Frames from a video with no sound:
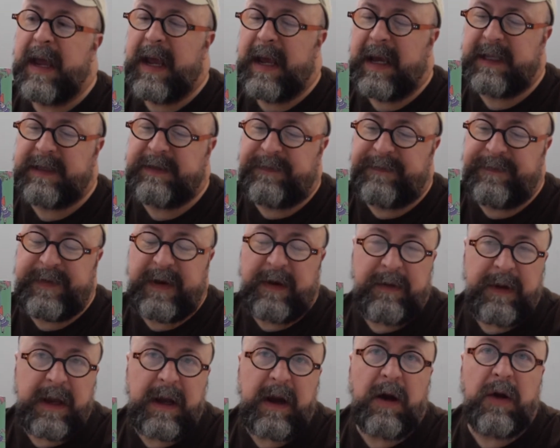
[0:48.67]
It's
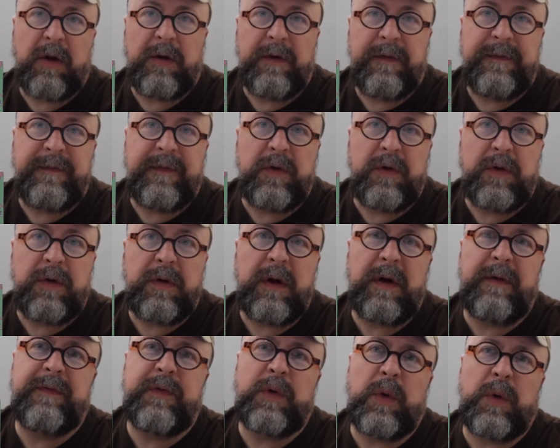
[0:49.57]
very colorful,
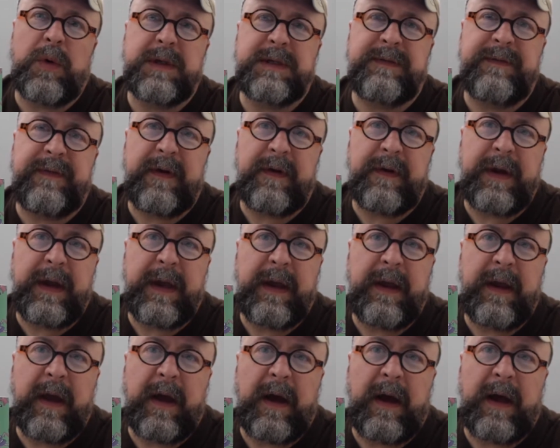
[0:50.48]
of course,
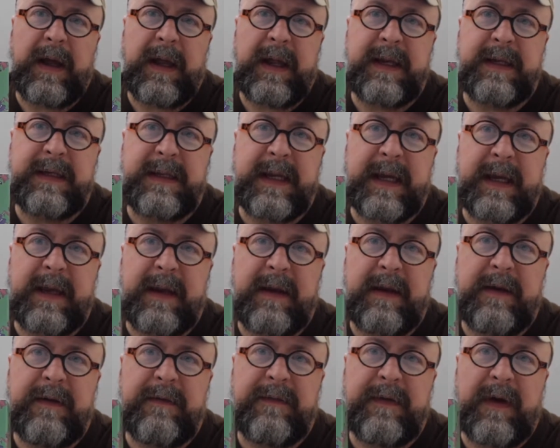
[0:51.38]
very uh,
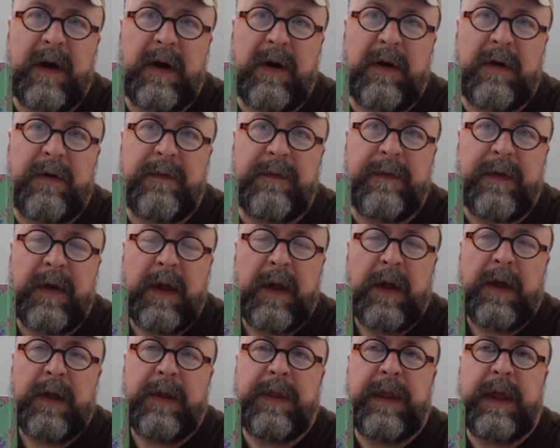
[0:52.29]
indicative of
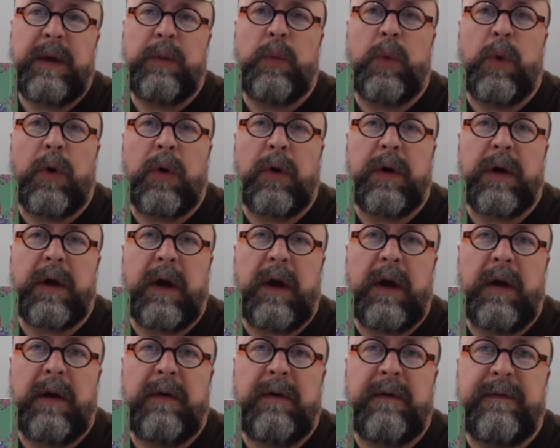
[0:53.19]
the work
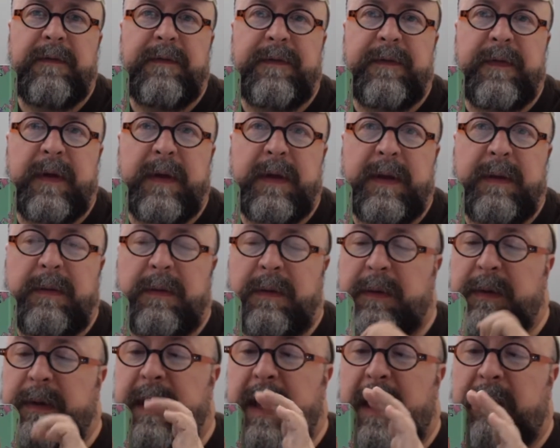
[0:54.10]
of
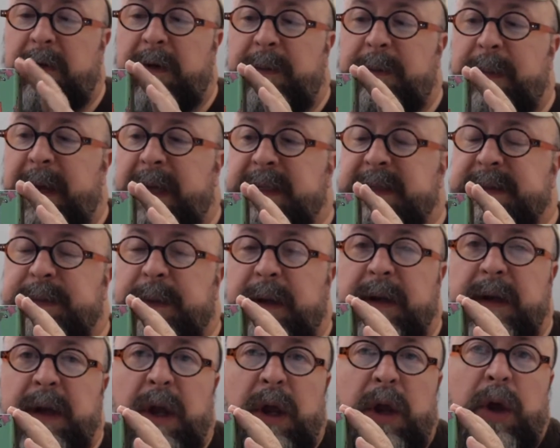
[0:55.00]
Gary Baseman,